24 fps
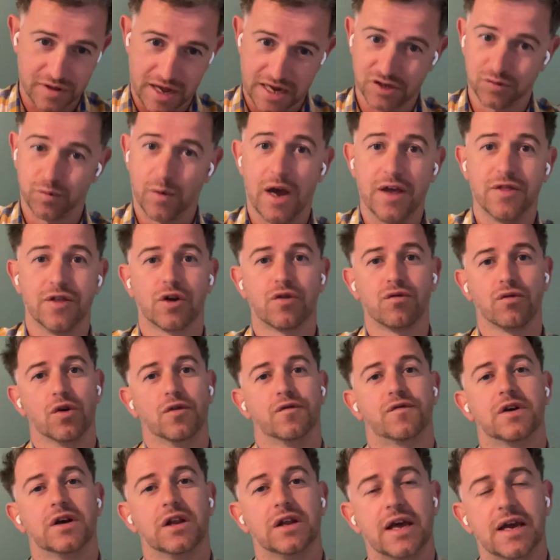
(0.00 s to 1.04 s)
that's why the
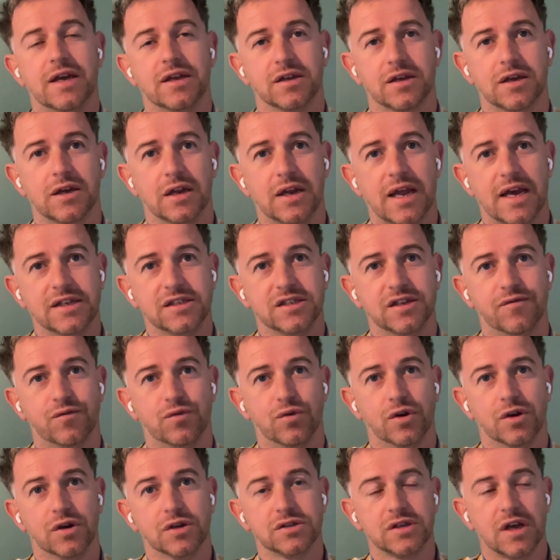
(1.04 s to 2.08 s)
Growth Collective
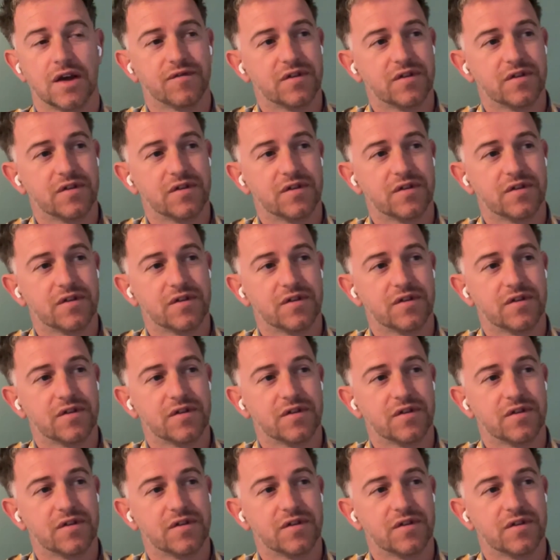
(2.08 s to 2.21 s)
works.